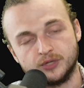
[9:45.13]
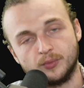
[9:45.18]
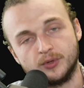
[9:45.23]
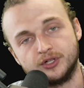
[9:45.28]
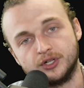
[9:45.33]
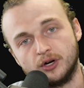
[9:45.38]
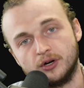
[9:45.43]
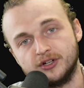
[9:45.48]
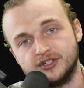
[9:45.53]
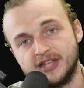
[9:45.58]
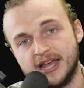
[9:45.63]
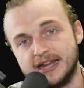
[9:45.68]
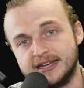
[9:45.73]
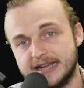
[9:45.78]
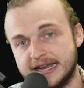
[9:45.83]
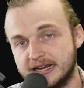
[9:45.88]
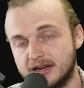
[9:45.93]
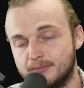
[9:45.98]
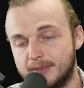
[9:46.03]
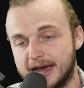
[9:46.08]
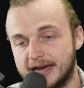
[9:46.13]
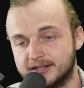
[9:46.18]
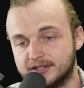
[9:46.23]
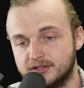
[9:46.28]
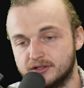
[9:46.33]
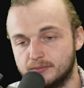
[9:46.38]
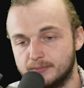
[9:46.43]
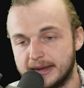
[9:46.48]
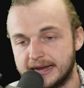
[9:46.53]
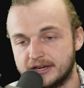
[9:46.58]
returns that data back to
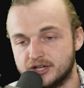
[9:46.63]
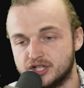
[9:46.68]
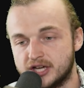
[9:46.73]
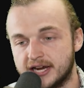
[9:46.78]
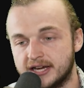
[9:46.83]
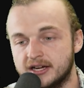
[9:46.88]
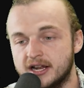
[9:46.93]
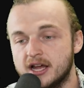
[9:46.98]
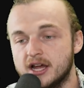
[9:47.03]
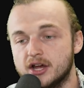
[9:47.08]
the main chain.